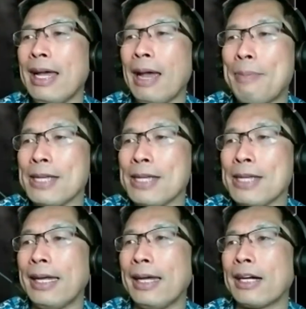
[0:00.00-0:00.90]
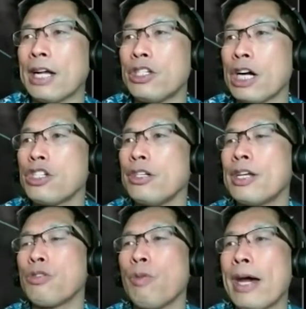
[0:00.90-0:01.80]
And basically a conjunction
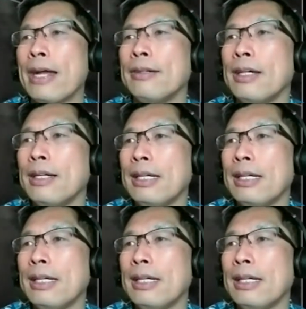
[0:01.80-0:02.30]
is when,